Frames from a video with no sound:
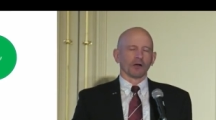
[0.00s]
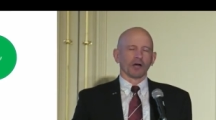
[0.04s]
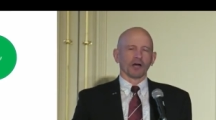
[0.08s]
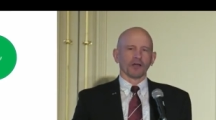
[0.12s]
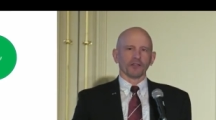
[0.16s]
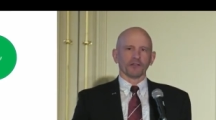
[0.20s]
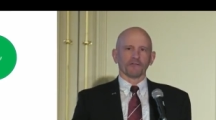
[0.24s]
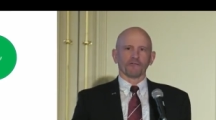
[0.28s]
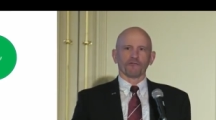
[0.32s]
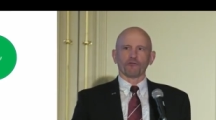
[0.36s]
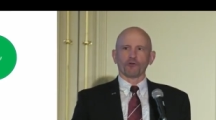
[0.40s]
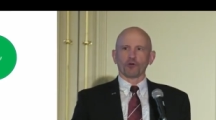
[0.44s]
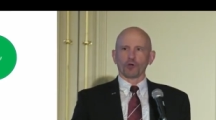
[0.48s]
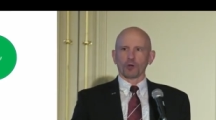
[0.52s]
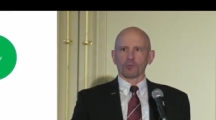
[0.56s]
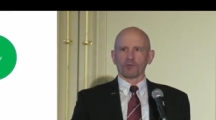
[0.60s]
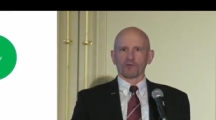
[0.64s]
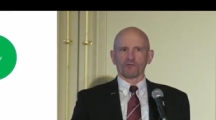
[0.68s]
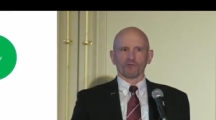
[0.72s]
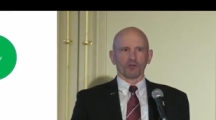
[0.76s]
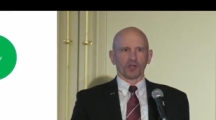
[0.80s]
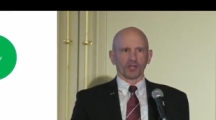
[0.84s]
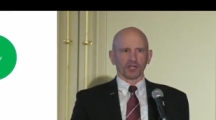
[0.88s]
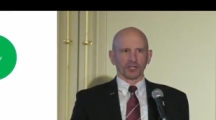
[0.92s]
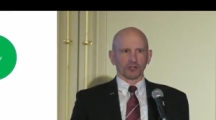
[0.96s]
uh, in the form
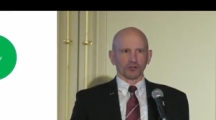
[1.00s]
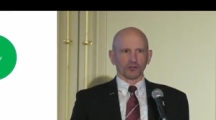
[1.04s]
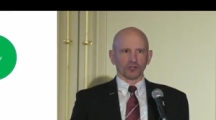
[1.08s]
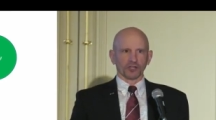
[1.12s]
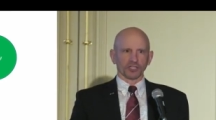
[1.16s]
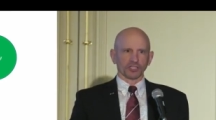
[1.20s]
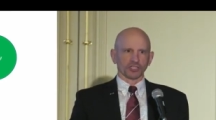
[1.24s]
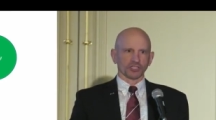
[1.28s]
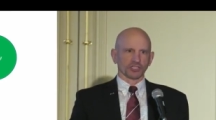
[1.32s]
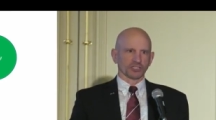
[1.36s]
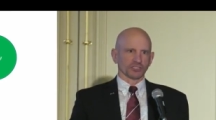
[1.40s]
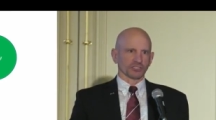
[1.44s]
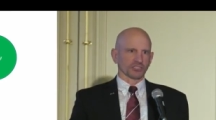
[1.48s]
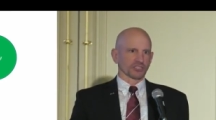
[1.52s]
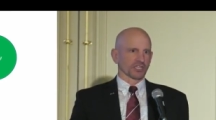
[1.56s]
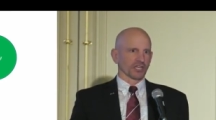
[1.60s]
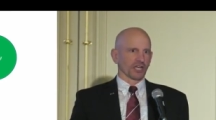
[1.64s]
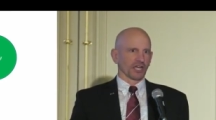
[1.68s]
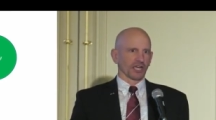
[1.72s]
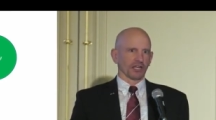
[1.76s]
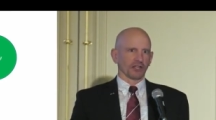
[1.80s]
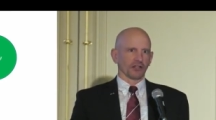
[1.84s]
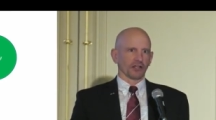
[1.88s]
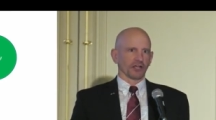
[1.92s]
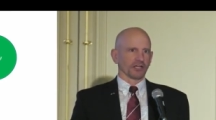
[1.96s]
of regulations,
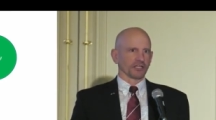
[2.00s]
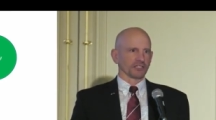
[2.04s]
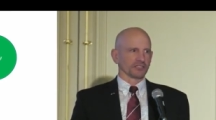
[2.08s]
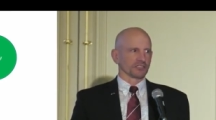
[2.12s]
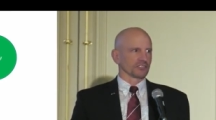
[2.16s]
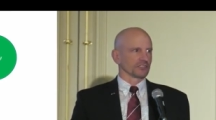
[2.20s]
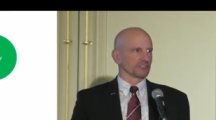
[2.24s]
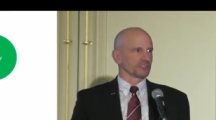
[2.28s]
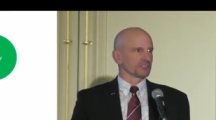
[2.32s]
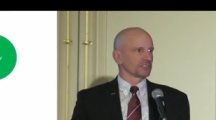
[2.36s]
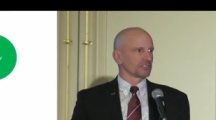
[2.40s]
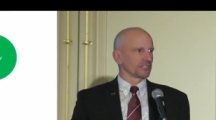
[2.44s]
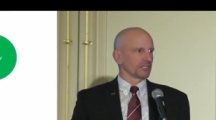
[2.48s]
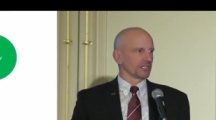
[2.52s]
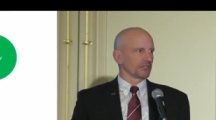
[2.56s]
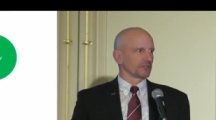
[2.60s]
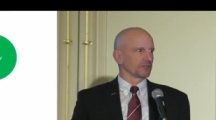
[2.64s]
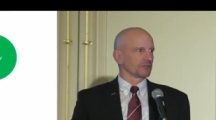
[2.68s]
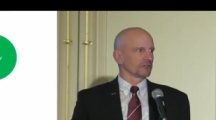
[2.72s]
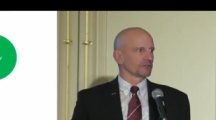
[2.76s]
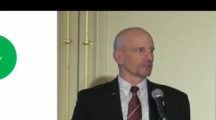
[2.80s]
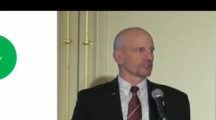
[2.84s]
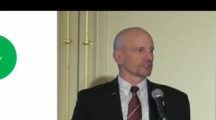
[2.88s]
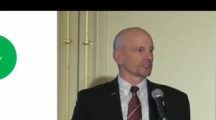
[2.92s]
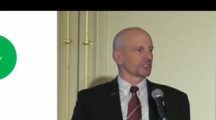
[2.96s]
guidelines, and
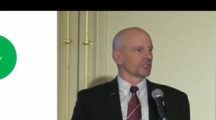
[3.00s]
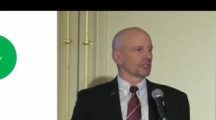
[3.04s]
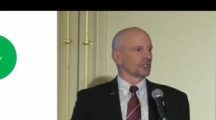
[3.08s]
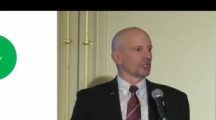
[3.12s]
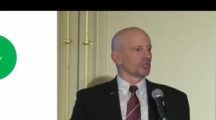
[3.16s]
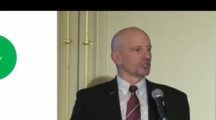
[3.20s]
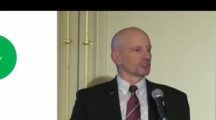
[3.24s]
standards.